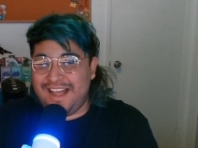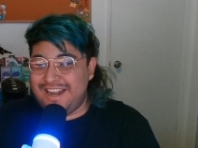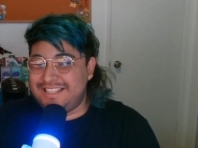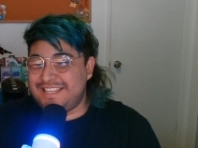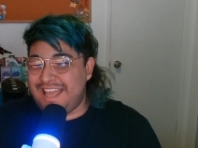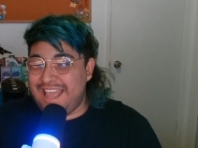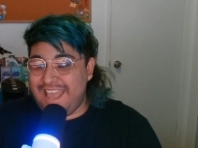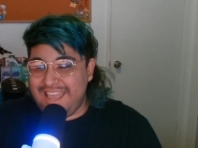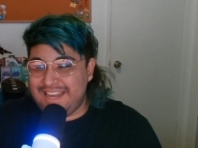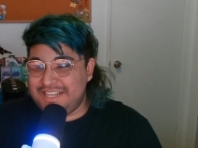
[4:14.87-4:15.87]
Honestly, I
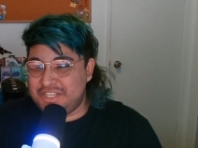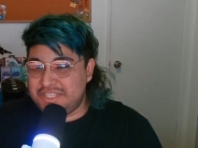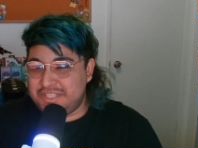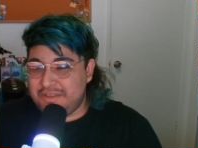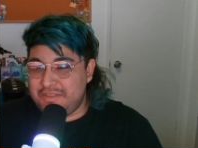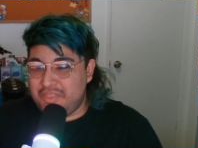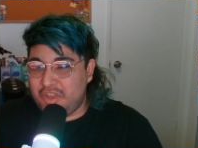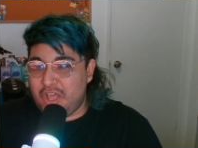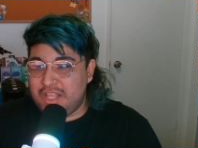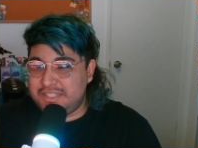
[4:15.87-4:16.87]
hate it. Just the the
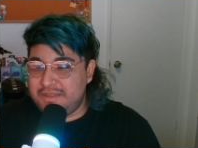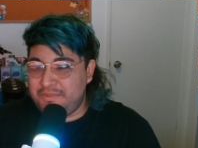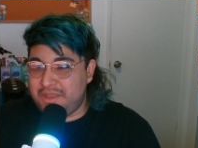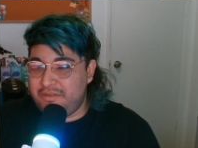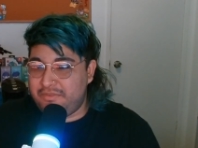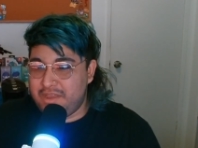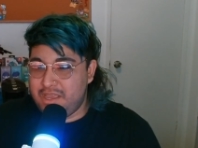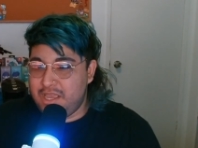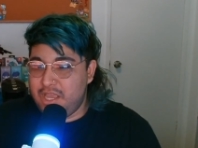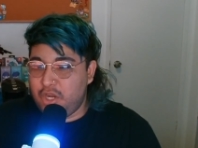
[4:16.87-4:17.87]
concept of
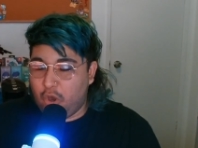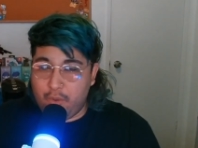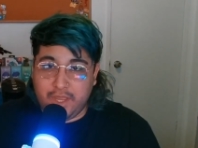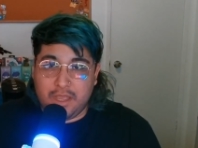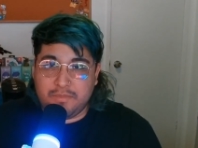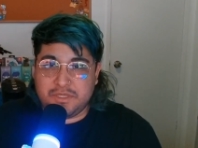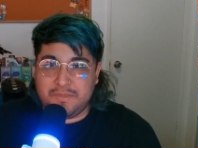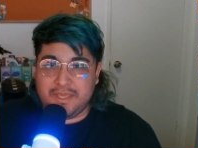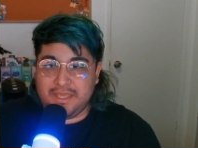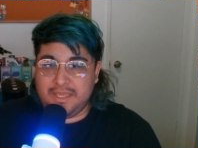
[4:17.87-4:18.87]
growing up to
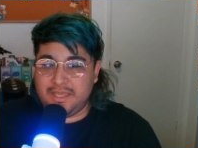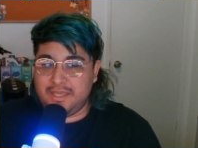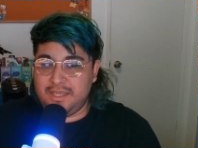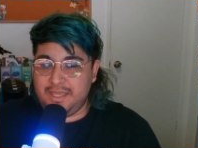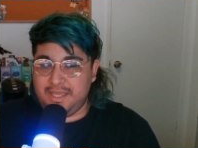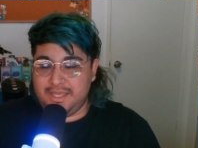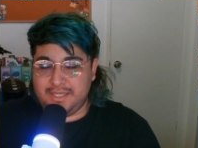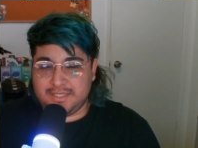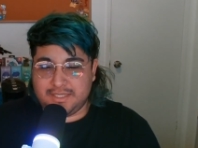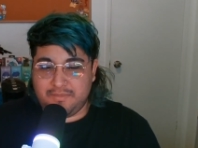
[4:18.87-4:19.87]
me
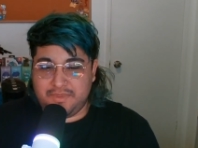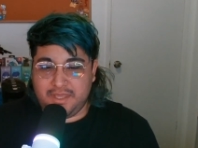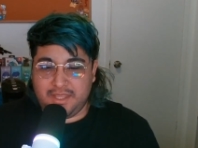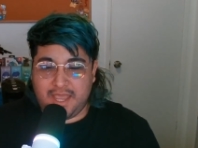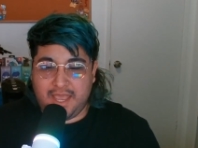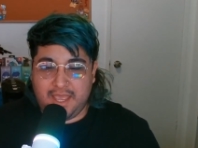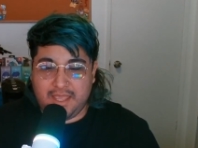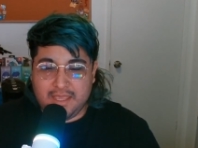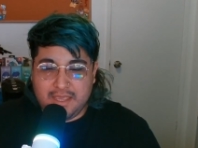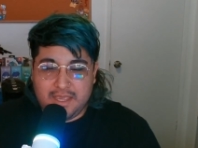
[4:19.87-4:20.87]
is something that
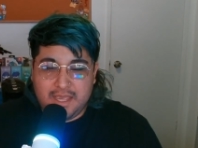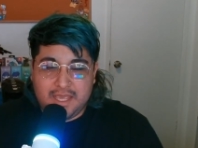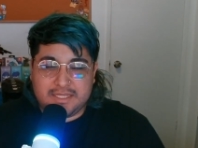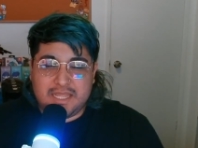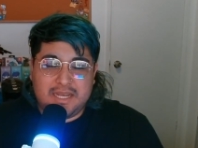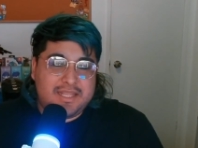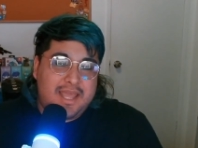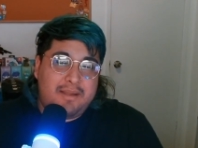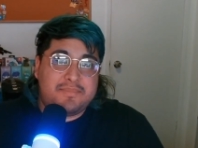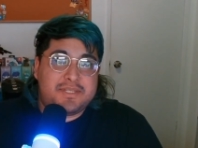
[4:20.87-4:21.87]
it's not
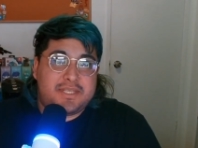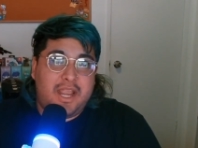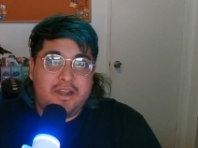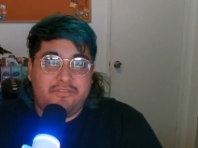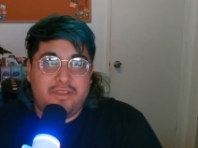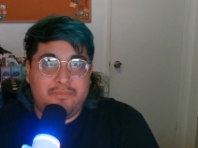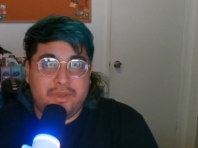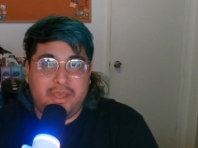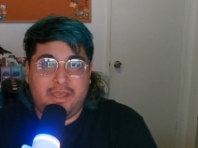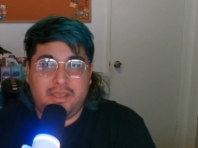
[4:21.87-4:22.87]
that I'm scared of it,
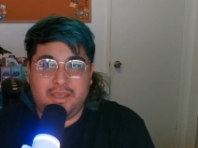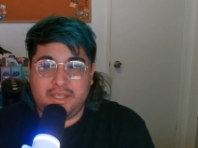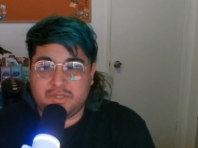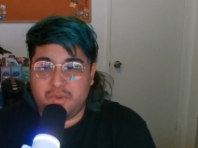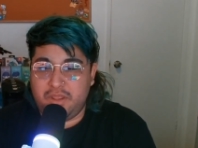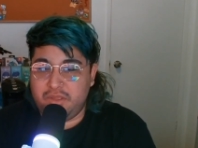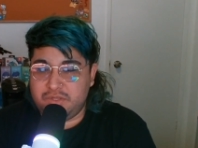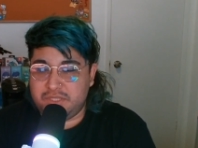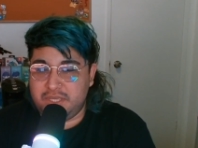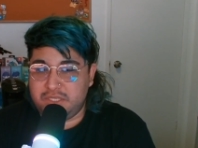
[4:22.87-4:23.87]
but it's one of
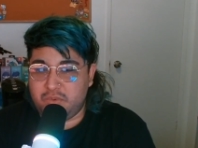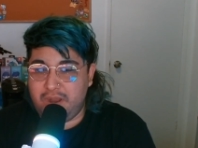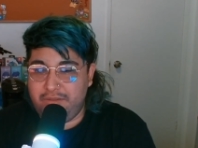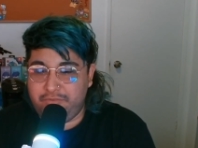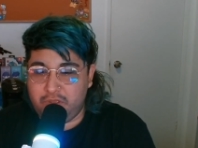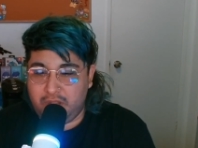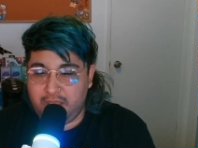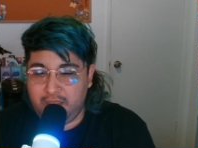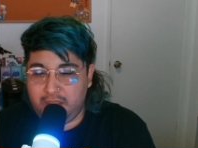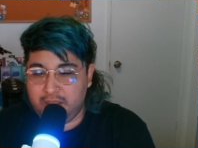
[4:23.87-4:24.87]
those things where I feel
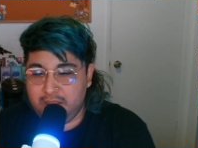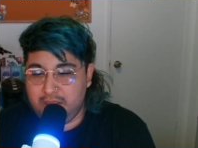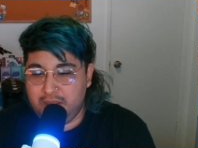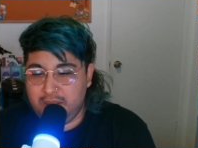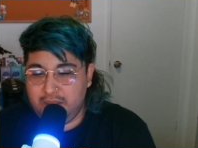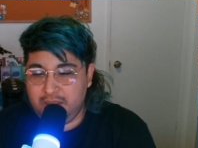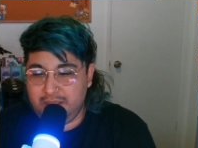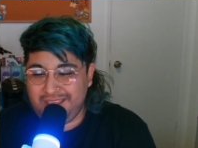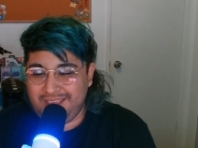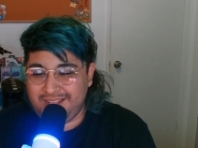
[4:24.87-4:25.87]
like
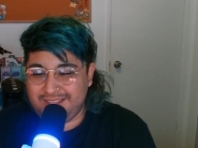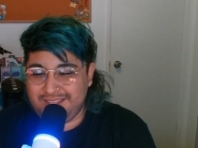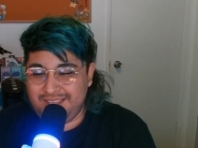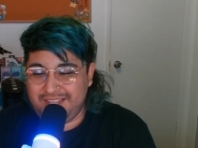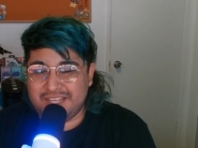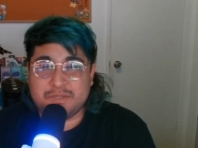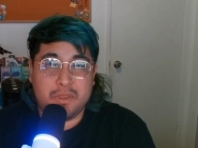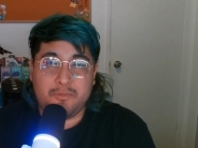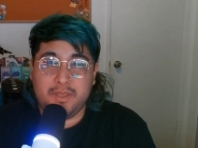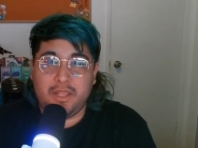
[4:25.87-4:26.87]
it it does
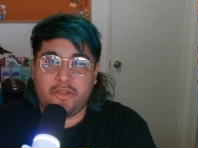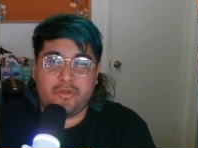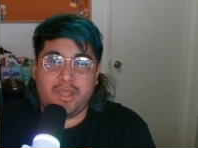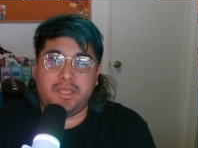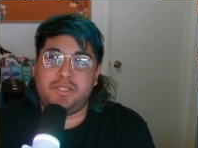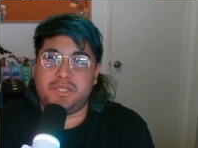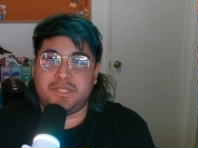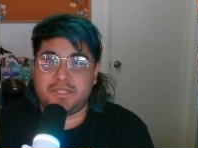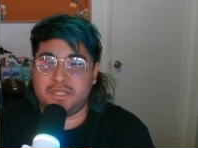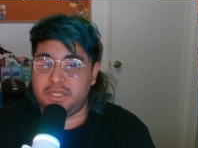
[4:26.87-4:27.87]
make me a little
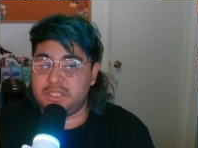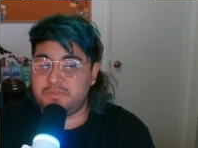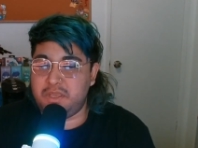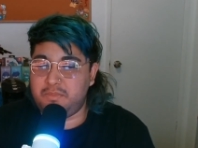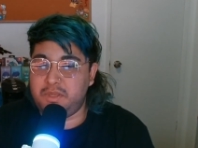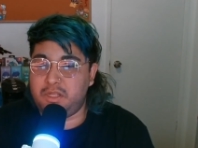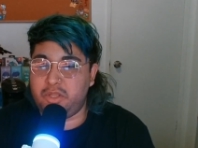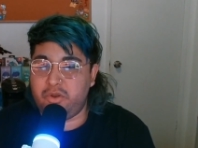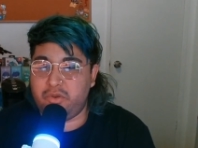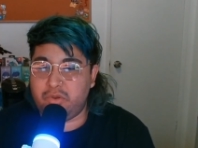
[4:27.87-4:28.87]
anxious. It does make me a
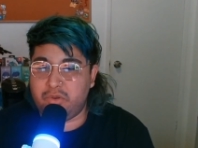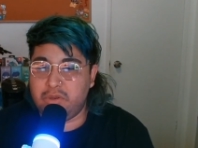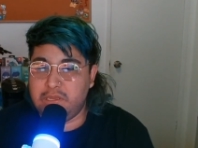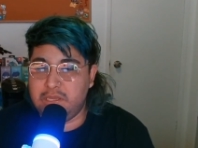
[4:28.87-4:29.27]
little